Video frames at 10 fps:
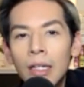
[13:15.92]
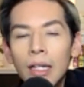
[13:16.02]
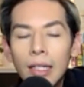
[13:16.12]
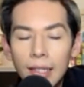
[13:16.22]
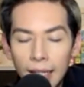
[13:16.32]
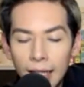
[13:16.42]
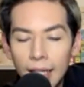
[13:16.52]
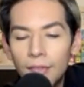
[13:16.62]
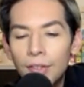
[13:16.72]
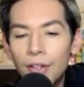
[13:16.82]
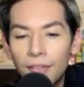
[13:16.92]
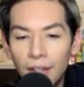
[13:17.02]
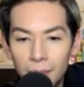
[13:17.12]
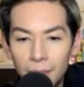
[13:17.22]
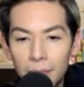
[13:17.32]
you give your
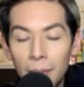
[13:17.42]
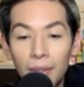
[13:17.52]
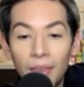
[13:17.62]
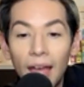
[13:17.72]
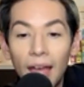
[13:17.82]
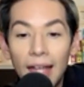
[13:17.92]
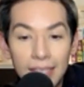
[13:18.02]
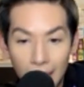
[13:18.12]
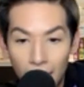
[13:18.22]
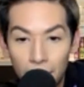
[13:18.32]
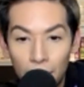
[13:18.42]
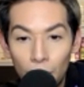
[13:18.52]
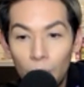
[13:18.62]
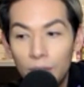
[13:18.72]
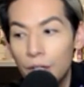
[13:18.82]
family member the heads up,
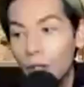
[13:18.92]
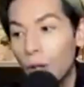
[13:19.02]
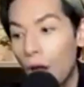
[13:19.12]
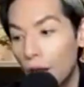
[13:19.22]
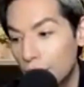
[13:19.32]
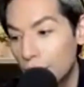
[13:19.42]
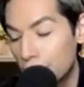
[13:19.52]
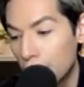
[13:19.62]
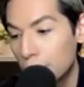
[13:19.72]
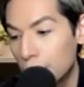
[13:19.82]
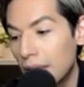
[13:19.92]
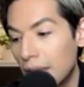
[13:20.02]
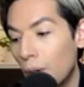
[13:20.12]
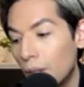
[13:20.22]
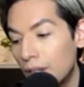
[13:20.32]
whether you're on good terms with
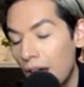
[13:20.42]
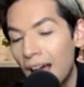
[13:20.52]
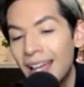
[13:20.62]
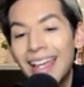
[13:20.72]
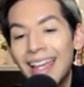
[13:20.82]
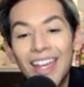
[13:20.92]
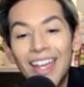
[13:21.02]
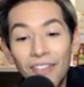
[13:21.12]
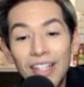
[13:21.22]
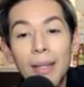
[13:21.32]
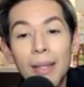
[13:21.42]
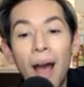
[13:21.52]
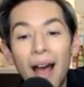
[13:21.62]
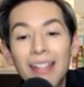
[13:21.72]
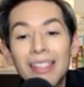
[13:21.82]
them or not. If it's a
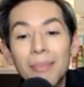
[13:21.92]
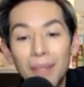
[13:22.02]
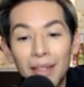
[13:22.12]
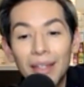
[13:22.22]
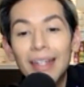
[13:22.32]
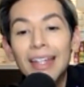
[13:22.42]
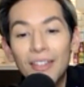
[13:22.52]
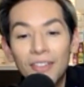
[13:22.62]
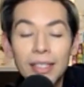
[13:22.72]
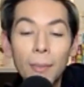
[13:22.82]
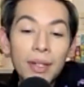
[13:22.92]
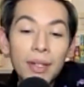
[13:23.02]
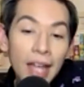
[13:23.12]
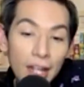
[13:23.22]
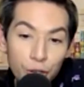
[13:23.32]
possibility, if it's a
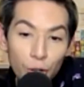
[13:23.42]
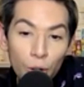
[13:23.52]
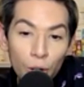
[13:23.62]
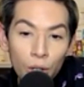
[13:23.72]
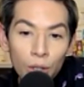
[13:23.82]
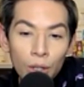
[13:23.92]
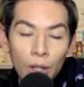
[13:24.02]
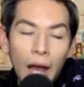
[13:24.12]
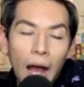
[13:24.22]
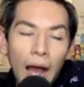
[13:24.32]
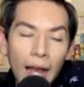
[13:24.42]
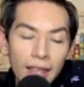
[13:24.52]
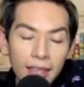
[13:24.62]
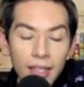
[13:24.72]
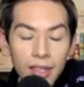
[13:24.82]
potential, I
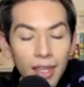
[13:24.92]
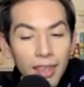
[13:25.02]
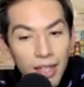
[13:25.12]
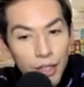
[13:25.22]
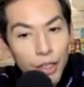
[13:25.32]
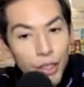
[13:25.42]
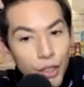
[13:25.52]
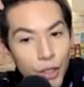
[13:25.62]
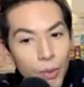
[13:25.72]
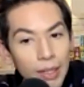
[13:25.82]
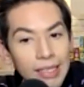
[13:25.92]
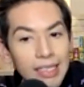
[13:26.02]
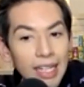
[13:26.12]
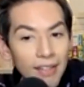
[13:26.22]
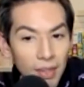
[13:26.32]
think the thing to do is
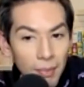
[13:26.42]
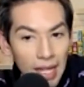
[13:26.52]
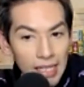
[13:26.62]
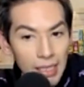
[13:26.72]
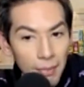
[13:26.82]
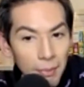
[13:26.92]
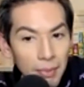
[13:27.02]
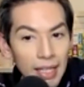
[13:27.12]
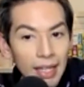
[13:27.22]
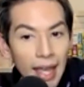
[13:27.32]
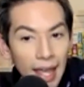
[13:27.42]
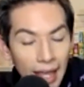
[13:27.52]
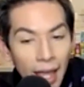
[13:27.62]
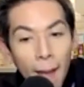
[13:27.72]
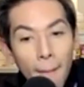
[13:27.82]
to give them a heads up and be like,
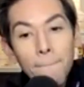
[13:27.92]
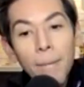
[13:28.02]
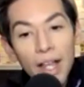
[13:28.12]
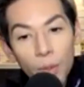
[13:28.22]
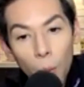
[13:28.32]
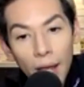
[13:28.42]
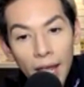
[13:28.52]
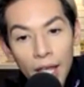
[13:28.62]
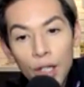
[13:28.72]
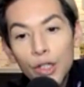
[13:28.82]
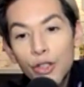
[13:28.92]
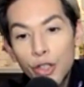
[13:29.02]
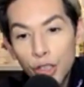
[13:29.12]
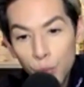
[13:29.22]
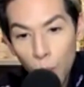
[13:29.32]
hey, by the way,
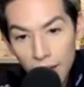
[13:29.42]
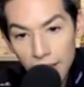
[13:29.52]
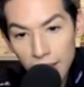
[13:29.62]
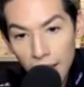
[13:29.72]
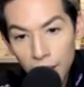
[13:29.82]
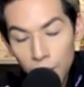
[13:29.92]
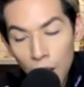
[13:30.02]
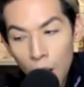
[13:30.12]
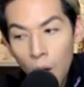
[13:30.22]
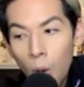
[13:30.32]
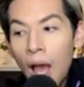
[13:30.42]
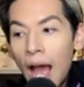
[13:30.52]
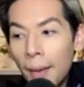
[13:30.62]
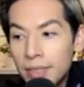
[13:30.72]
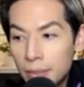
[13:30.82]
just wanted to let you know
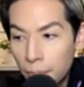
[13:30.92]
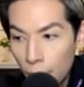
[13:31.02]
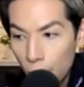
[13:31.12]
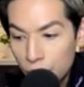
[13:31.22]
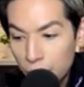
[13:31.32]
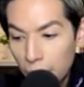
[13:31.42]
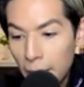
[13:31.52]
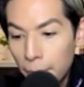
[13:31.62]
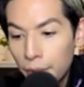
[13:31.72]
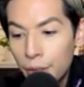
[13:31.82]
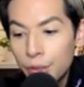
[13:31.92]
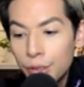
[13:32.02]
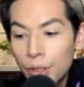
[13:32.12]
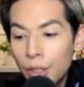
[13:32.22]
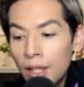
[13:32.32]
I was approached by a
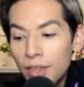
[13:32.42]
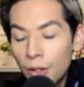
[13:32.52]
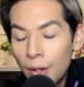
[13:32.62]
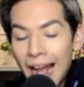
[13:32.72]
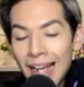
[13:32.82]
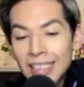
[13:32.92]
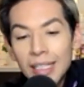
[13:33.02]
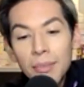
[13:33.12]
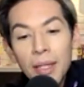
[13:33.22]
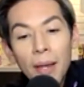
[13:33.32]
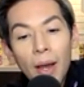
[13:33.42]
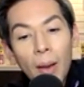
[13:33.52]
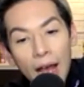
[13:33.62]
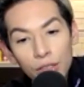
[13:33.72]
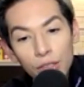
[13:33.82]
producer. They're asking me about
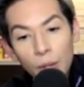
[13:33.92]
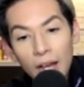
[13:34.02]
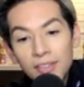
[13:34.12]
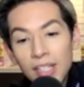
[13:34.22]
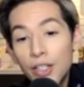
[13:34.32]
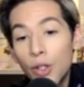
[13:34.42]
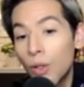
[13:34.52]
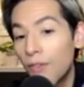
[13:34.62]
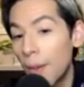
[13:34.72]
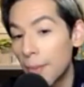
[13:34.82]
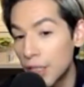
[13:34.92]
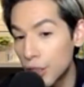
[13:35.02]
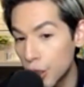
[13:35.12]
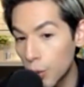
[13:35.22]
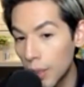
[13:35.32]
Housewives. I don't know if I'm going to
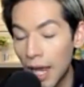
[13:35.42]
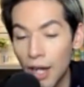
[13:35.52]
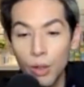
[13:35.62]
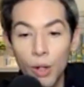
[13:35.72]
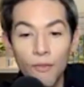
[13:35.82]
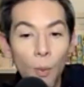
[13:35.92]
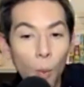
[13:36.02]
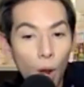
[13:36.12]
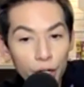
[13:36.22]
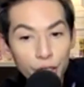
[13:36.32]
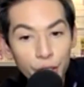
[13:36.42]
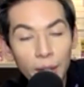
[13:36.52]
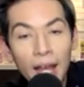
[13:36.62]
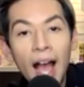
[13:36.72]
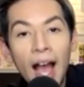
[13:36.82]
do it. I don't know if I want to do
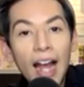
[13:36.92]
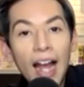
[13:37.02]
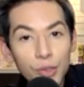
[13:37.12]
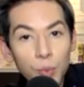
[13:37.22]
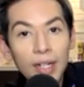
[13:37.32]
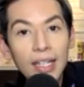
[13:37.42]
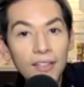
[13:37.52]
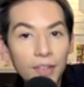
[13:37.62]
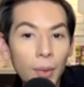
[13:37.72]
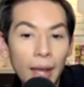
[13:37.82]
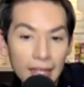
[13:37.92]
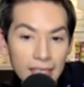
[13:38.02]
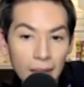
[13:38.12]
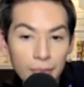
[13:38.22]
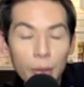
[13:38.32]
it. I just want to give you a
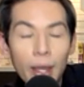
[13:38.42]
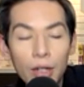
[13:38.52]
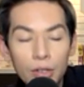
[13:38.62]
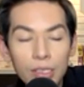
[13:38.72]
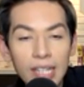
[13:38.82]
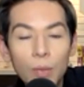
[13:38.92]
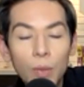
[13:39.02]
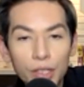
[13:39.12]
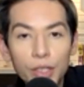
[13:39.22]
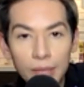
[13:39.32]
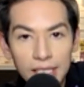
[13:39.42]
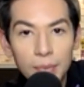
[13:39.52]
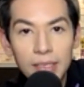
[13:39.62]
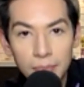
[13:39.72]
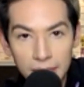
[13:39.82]
heads up. So I understand where Teresa
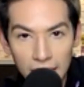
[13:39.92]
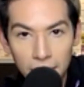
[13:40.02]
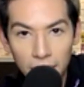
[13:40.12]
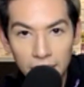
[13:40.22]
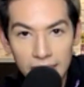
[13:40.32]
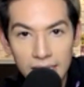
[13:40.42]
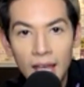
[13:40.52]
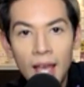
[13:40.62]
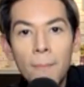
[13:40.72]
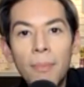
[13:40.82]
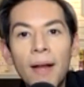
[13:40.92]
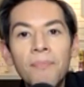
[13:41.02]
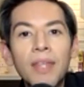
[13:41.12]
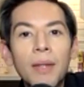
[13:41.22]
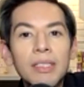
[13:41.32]
was upset about this, but
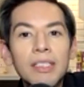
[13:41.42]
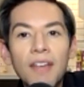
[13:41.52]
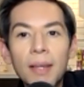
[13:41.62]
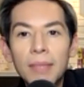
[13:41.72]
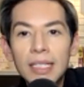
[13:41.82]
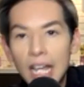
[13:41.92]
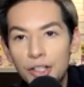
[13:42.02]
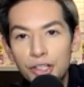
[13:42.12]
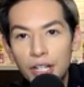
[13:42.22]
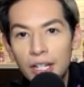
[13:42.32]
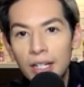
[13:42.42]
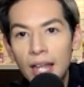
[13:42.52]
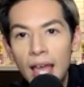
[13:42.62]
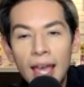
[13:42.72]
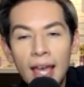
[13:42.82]
there was family tension.
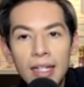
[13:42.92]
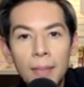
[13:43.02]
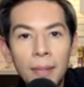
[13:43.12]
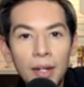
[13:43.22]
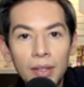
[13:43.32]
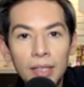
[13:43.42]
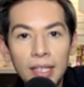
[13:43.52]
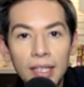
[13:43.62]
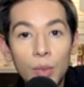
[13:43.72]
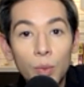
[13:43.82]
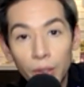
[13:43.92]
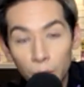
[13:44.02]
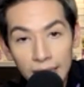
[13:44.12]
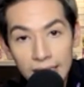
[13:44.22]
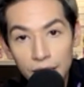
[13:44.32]
And apparently, the real
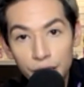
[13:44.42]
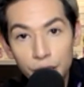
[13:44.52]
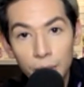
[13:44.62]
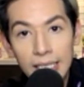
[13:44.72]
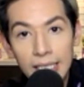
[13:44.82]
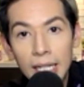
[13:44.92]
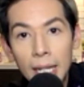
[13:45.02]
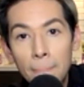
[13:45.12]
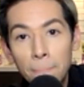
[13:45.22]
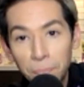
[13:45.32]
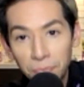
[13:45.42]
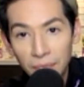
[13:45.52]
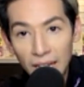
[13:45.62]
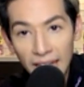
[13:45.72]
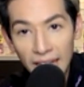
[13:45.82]
reason Teresa
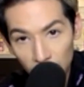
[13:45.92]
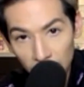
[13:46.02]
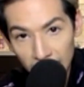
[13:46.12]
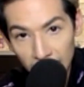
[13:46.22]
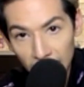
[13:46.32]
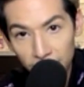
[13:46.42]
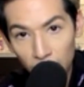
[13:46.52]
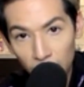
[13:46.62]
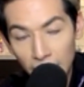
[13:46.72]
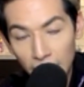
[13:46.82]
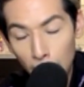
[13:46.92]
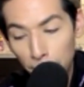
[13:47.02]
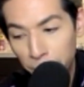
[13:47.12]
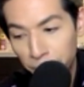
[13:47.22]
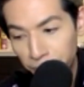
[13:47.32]
and Caroline had a falling out
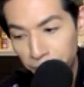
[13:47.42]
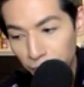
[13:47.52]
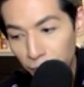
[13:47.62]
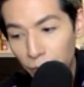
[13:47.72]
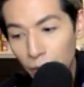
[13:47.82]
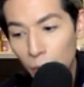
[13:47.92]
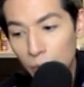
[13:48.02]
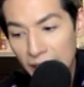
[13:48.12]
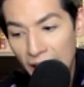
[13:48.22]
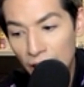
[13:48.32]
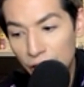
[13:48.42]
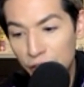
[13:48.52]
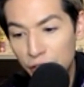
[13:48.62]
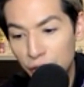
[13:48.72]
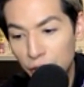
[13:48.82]
was
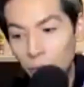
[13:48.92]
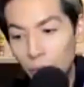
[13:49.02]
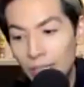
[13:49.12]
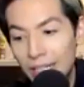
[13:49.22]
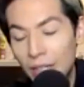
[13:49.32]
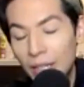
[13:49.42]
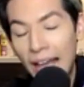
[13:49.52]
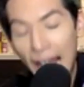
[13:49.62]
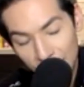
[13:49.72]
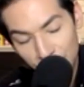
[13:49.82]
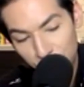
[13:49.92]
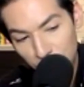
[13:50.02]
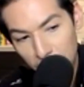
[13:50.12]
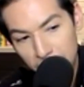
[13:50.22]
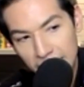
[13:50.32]
actually during one of their cast
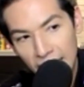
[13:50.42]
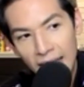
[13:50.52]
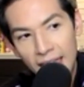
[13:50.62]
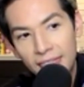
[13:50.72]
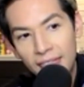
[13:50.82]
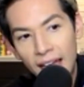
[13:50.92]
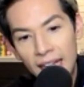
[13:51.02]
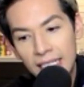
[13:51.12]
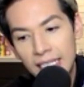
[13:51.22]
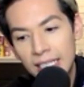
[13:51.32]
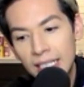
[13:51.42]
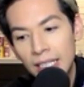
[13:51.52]
trips that